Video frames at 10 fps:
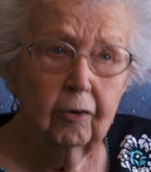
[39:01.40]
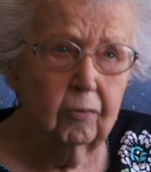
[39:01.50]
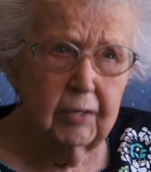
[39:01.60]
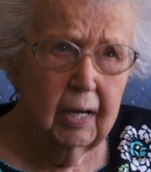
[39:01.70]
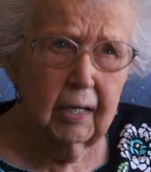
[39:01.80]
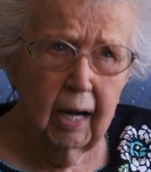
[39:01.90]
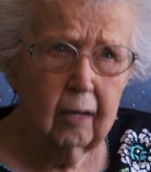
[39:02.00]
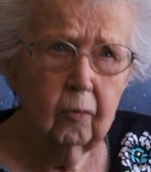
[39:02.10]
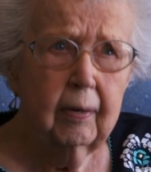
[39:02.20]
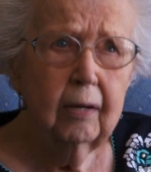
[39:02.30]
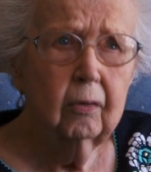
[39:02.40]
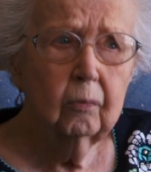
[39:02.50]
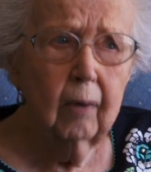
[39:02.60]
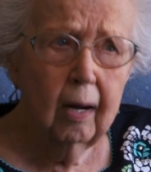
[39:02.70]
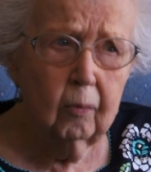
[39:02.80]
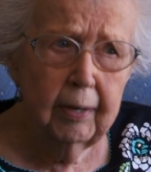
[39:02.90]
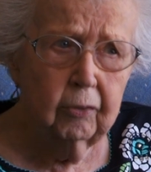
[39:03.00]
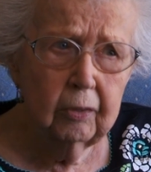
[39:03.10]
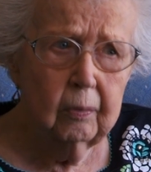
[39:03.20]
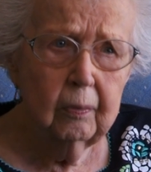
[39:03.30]
do you think? How, are we gonna, how are we
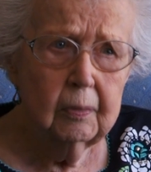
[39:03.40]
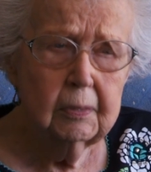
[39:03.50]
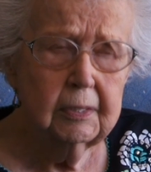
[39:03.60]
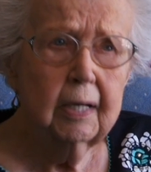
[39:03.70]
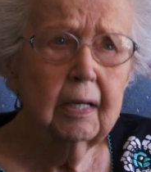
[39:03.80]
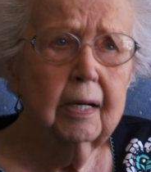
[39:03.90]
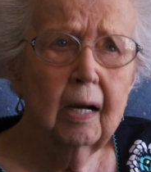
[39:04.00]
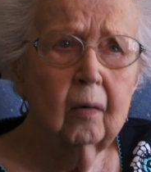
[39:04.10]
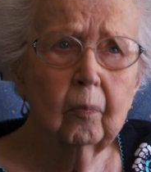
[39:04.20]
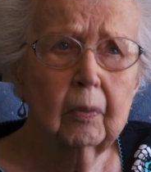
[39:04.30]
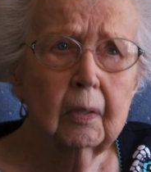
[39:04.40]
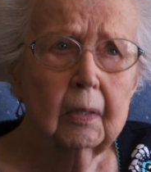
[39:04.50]
going to set it up?